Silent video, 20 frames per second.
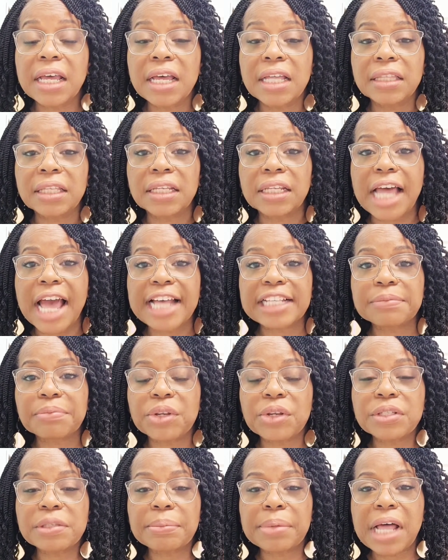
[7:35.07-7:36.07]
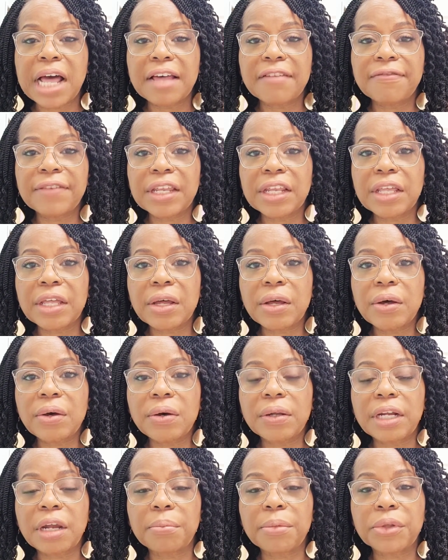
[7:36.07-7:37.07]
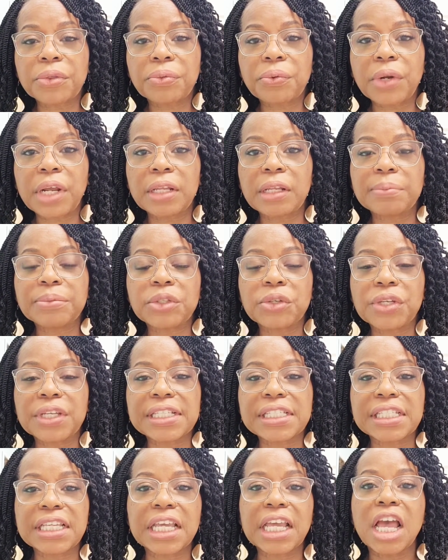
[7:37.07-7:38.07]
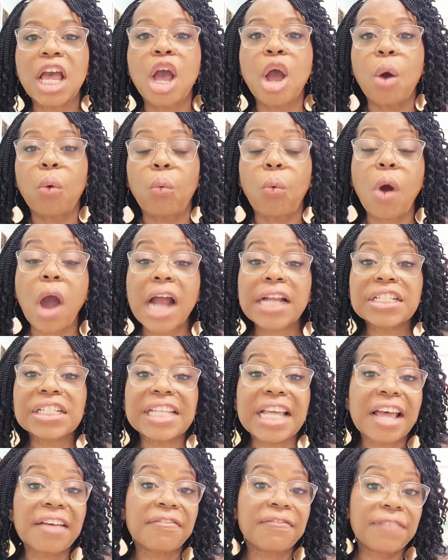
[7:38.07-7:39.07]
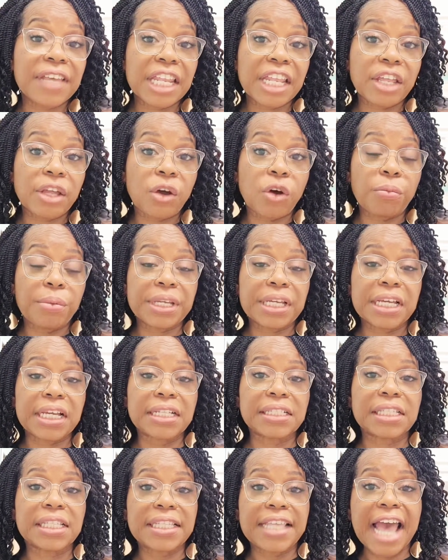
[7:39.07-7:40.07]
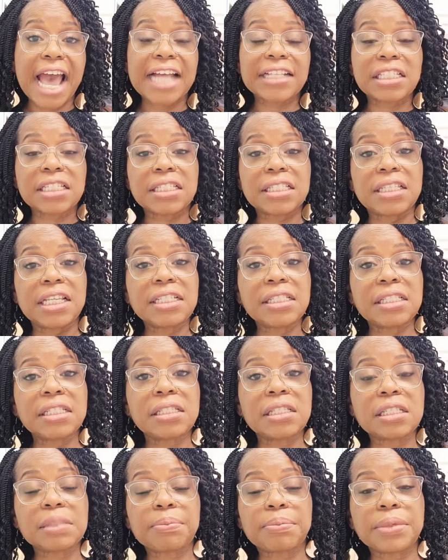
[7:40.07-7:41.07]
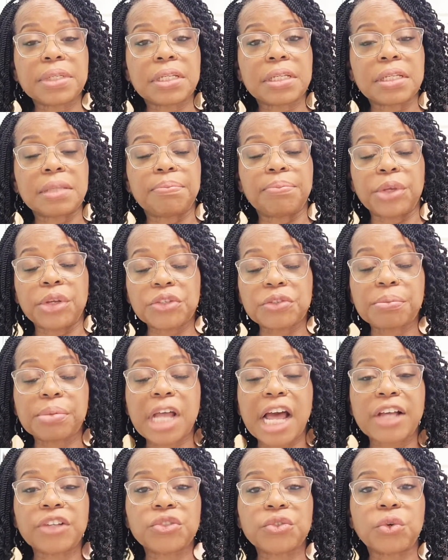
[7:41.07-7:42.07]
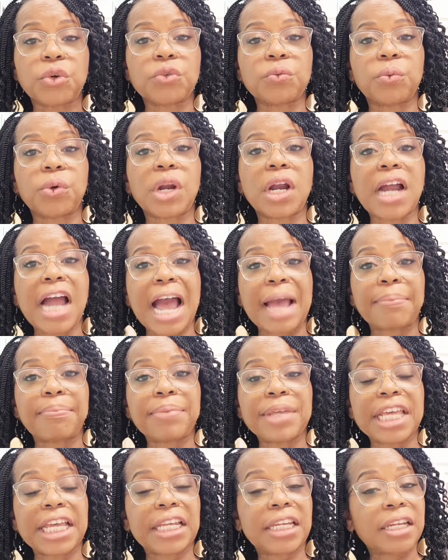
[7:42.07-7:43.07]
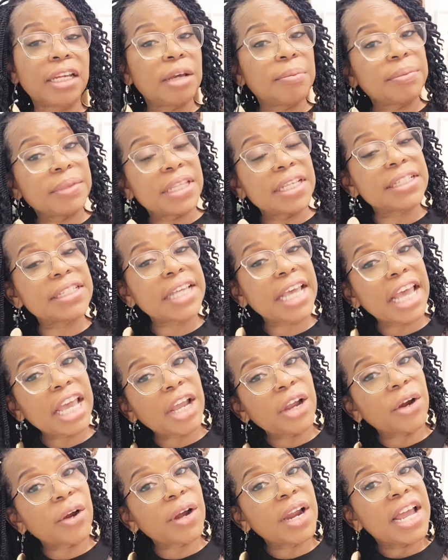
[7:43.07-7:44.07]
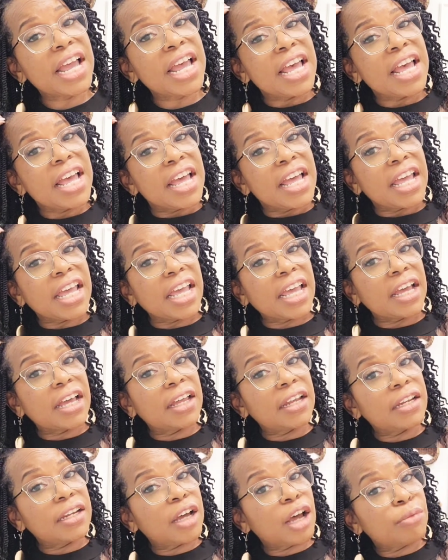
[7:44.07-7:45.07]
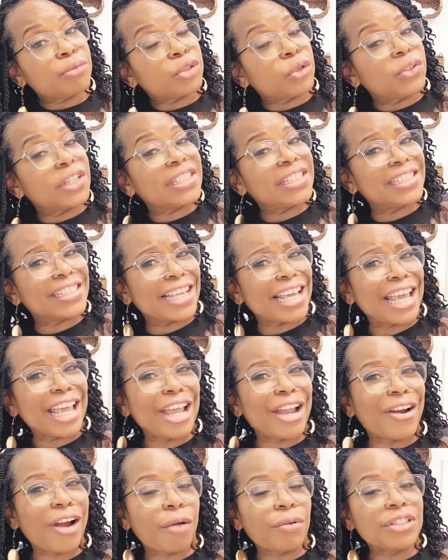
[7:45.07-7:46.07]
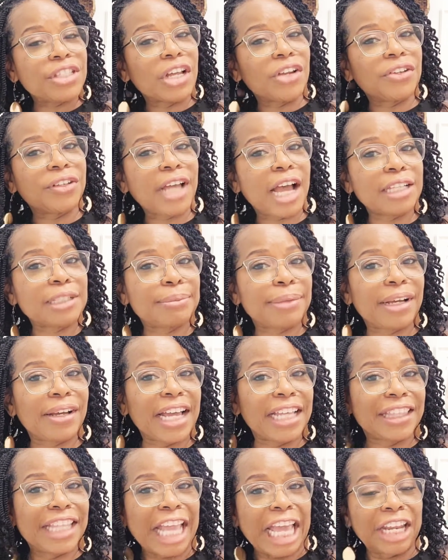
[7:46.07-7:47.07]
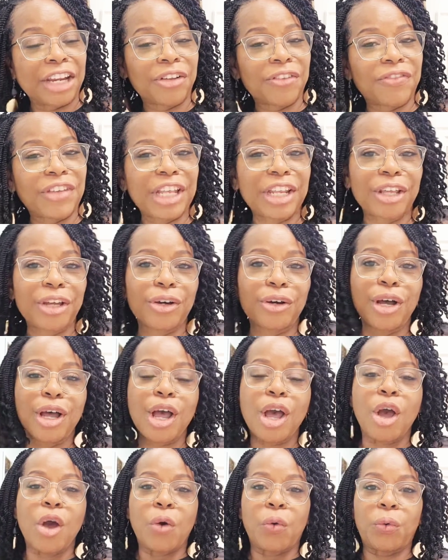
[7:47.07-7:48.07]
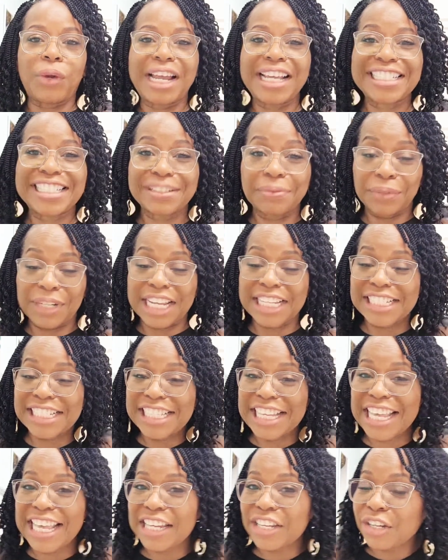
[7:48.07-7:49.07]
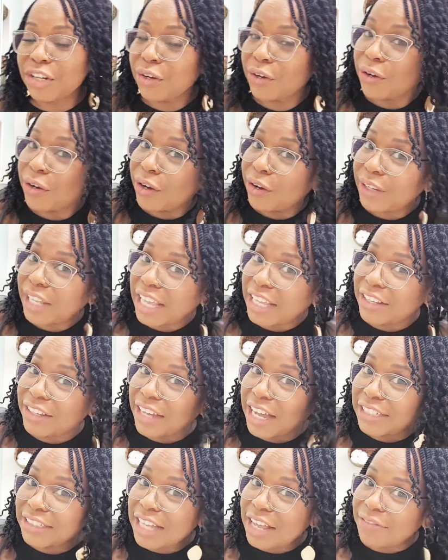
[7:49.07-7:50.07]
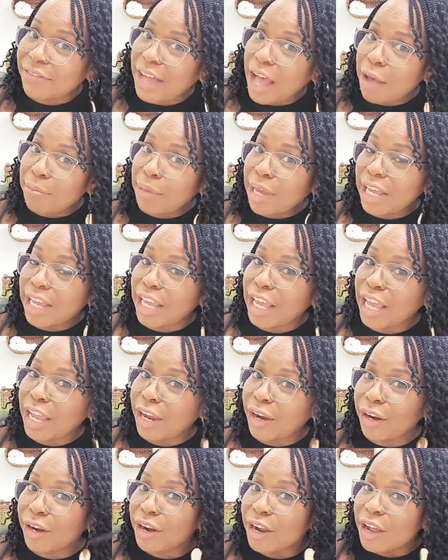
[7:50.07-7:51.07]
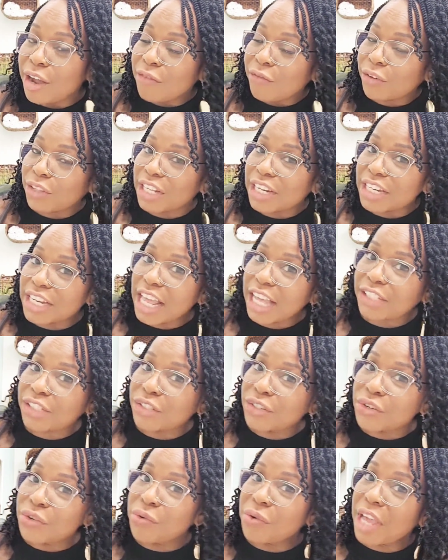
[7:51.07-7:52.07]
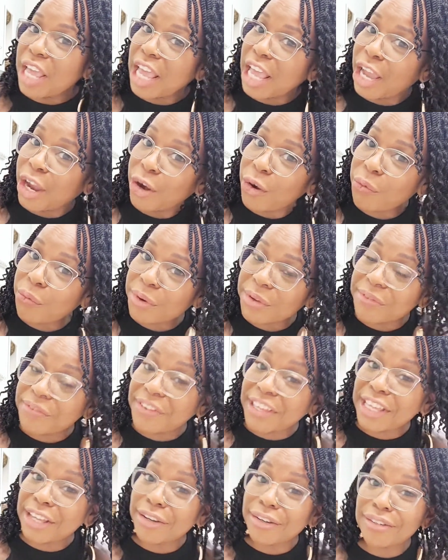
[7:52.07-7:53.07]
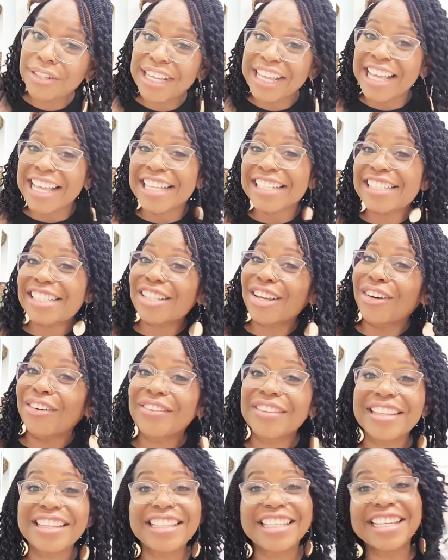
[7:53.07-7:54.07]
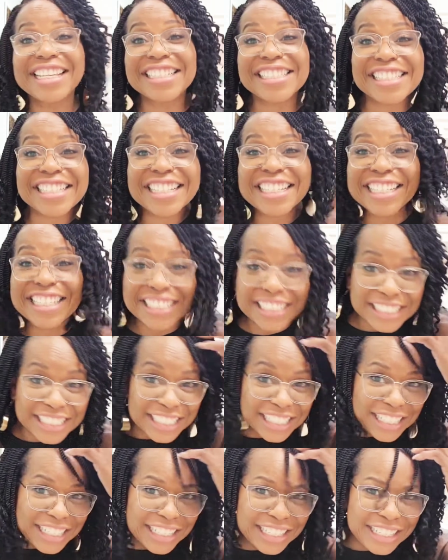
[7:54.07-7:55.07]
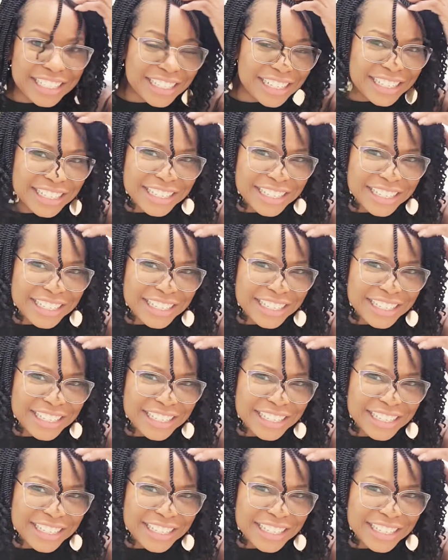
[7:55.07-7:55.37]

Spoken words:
the last beauty supply video, and I'm gonna throw that up so you can see, watch that video, because this is the beauty supply stores where I picked up this hair. And so this is the hair I was telling you guys about at the end of the video, when I said, you know, okay you guys, I've got my hair for the next new hair reveal. So this is it,